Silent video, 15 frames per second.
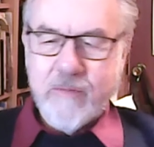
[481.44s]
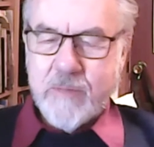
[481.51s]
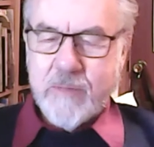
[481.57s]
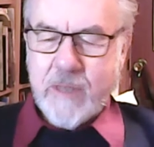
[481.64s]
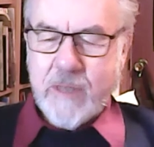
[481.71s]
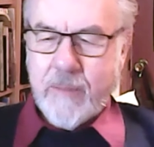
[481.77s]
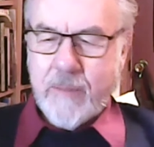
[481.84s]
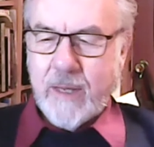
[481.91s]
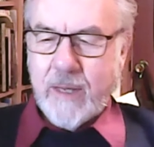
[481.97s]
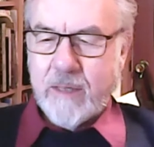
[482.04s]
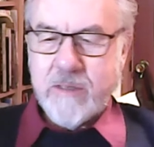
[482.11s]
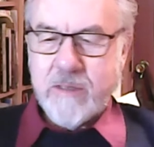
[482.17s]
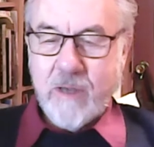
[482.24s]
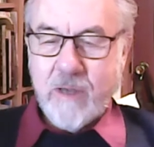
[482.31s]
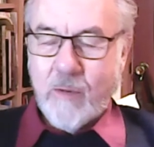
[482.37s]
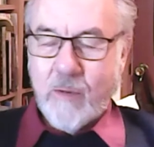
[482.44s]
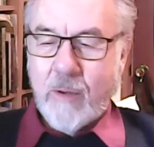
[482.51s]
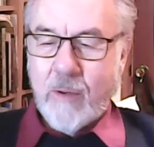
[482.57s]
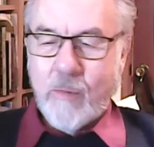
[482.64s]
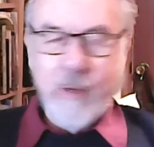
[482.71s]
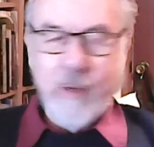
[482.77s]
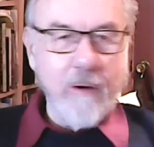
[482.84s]
something, and so we,
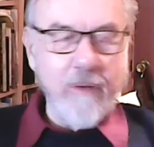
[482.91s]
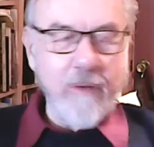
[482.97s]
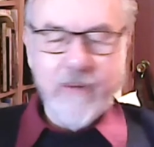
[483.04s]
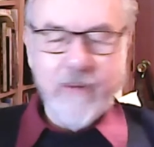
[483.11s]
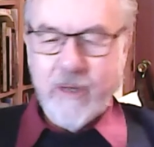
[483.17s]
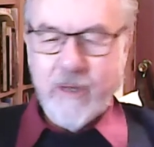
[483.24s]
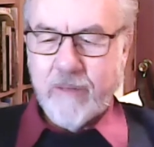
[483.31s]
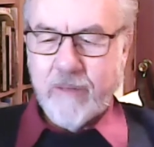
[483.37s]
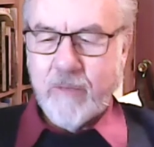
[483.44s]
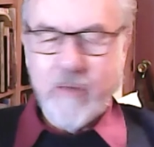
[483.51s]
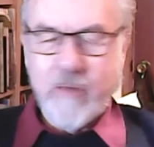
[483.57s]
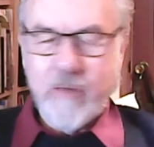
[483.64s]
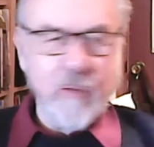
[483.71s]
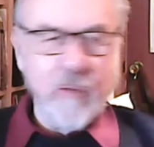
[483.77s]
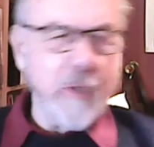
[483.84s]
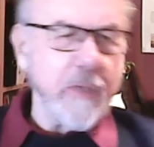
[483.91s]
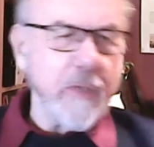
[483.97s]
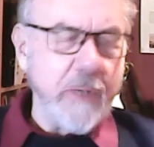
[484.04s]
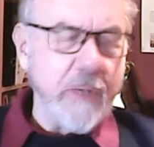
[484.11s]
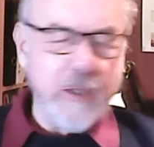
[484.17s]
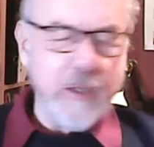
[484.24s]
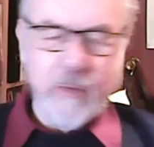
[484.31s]
we were offered it. We thought, what can
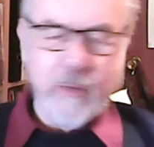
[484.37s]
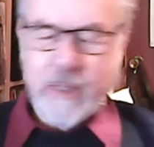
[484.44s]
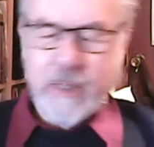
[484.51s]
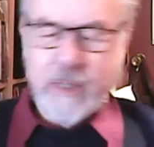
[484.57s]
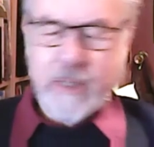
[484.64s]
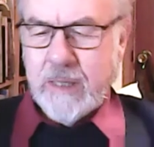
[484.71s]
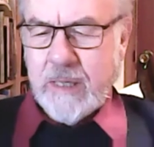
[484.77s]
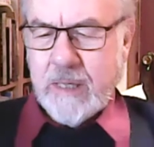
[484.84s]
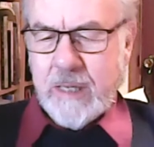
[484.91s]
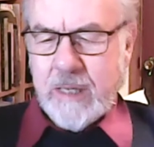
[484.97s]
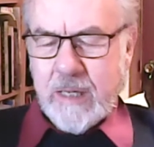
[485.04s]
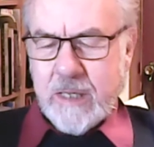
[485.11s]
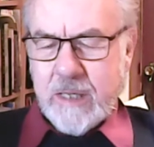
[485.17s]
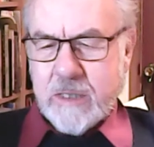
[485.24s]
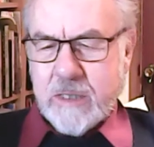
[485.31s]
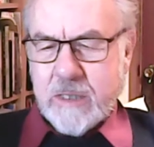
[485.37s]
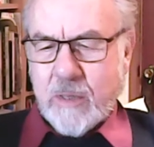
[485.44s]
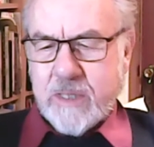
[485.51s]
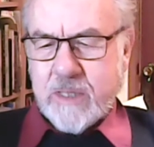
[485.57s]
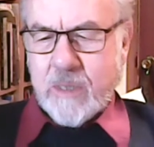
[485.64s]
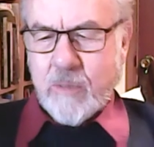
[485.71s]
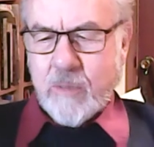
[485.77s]
we do with it? So I
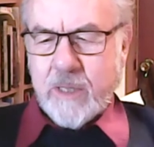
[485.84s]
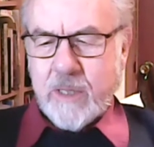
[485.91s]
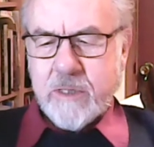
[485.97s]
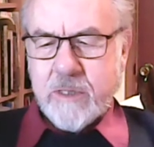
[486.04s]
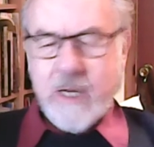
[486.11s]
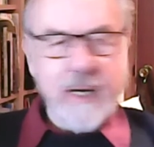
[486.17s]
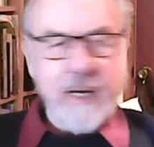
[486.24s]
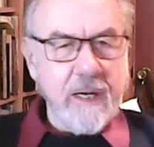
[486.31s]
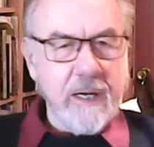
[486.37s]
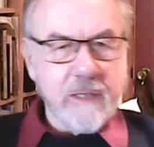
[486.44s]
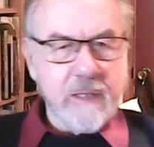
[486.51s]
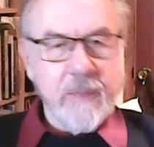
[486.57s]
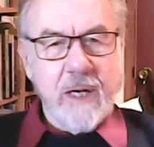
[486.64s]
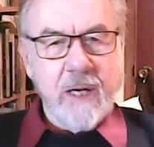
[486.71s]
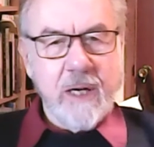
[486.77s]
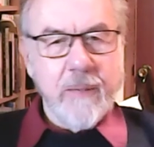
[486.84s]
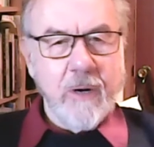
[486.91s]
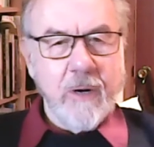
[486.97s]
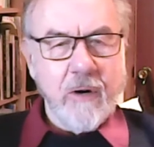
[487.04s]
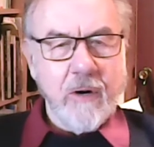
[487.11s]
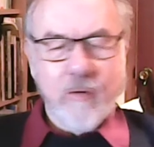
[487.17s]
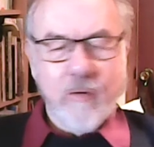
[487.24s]
said, well, let's take it out to my
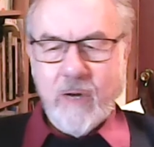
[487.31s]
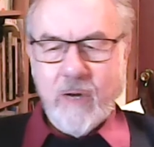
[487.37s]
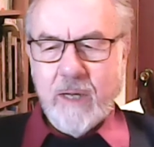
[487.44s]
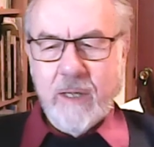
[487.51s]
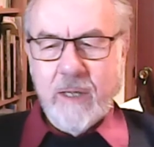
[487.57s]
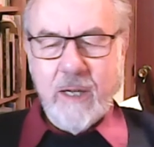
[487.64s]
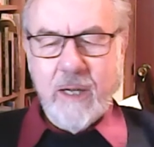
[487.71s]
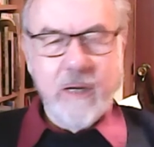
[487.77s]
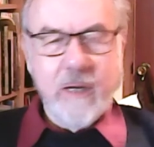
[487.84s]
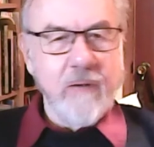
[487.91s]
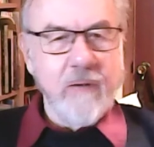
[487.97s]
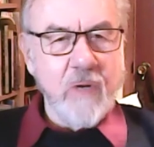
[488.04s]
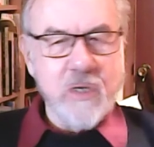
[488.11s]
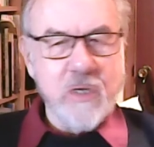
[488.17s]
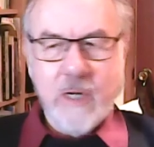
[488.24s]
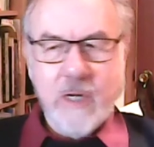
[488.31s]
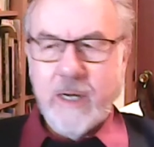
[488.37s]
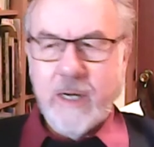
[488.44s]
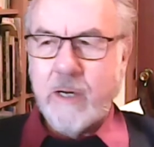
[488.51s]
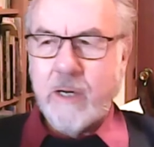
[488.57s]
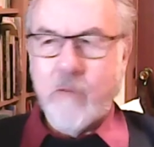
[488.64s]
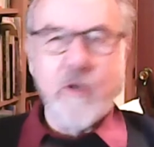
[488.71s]
laboratory in the university,
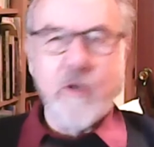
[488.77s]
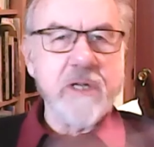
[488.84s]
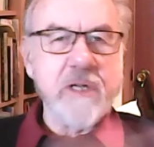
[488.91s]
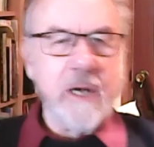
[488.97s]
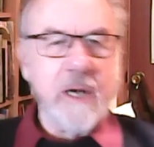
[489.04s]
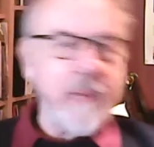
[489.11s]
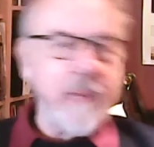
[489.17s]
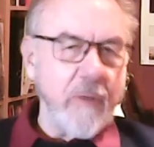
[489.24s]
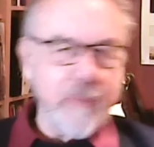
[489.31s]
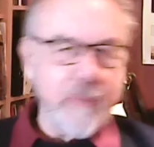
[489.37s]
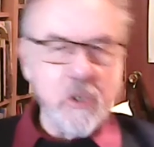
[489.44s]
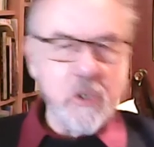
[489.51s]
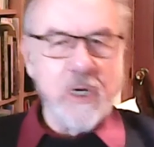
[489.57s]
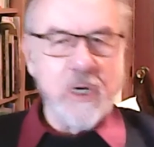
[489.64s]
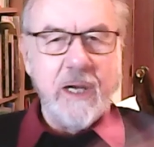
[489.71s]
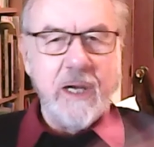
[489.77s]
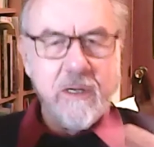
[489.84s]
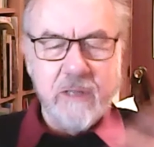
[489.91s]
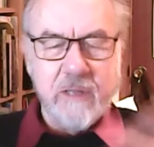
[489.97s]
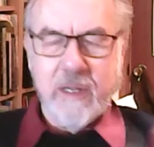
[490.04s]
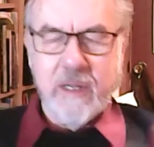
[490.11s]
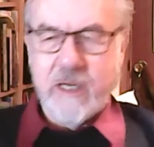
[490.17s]
and I'll dress it up with
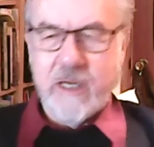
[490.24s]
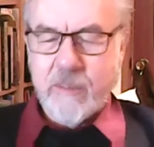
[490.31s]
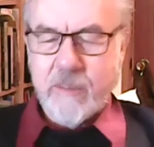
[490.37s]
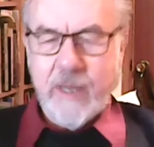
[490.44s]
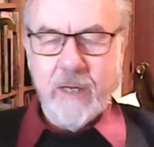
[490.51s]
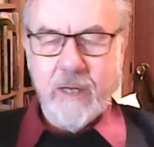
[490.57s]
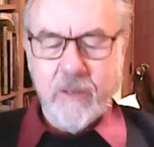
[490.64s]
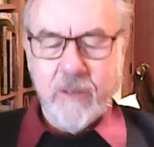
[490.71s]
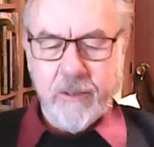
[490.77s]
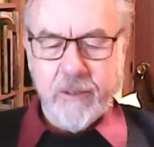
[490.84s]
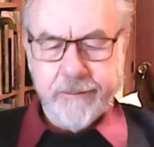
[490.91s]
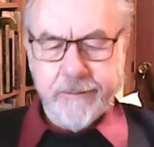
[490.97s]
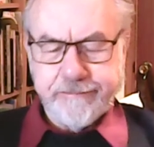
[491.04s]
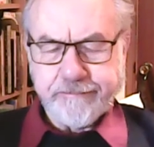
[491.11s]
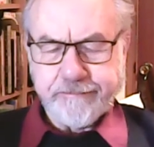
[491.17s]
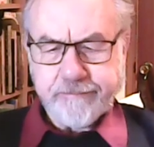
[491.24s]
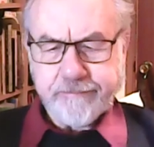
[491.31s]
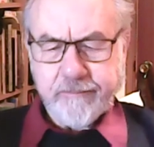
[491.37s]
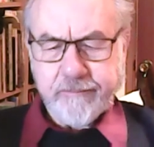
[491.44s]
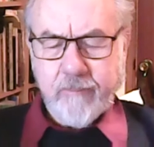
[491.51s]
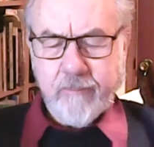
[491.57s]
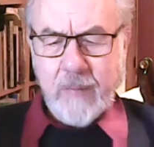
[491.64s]
machines and things and make it look good
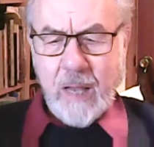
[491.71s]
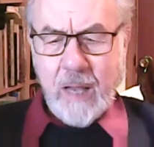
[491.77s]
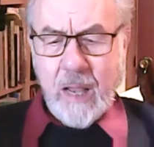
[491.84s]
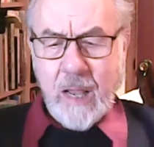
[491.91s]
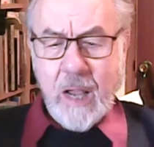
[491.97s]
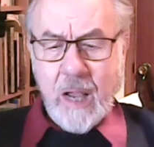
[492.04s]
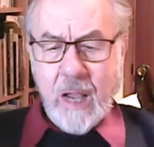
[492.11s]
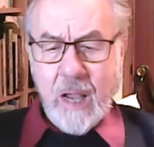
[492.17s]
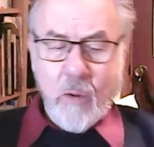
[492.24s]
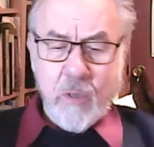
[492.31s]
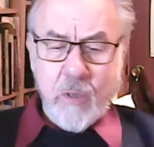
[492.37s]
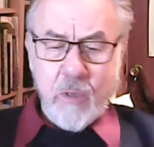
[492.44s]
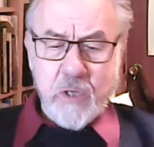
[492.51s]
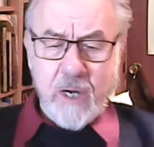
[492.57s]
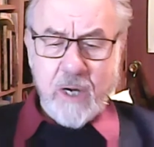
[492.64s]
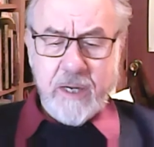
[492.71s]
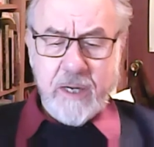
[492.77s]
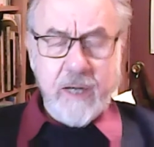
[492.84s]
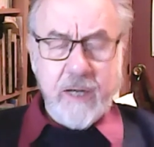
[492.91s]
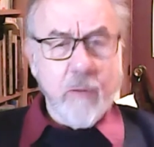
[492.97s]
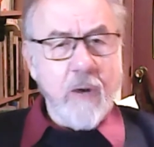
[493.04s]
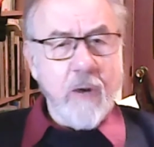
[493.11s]
which I
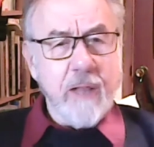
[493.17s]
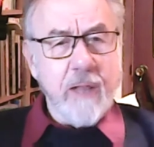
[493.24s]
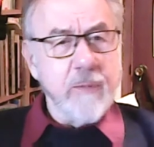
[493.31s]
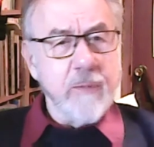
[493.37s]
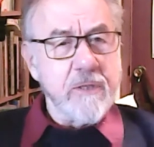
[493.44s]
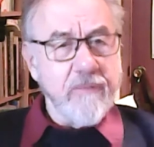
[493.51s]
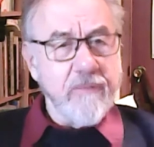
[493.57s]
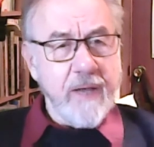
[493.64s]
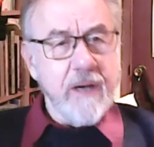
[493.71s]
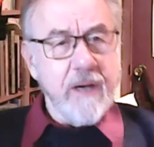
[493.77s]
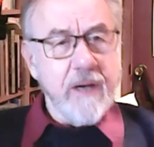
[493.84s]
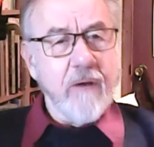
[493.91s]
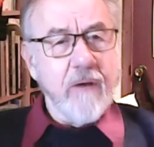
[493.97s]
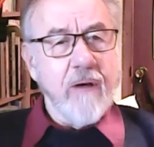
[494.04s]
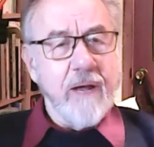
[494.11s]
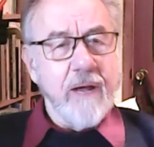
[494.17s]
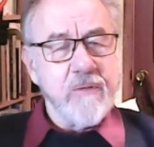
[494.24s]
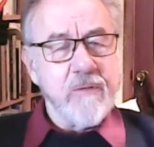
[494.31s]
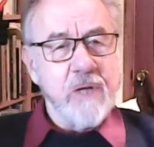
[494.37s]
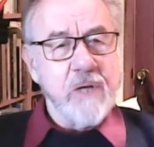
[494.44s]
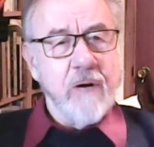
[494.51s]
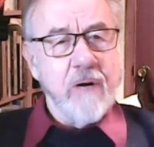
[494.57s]
did. And one of them was a Van de Graaff
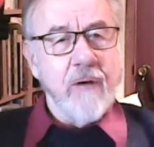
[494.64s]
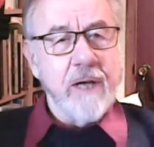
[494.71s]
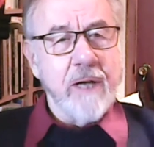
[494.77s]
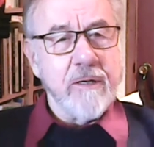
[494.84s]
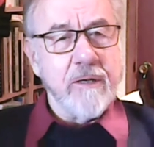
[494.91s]
generator.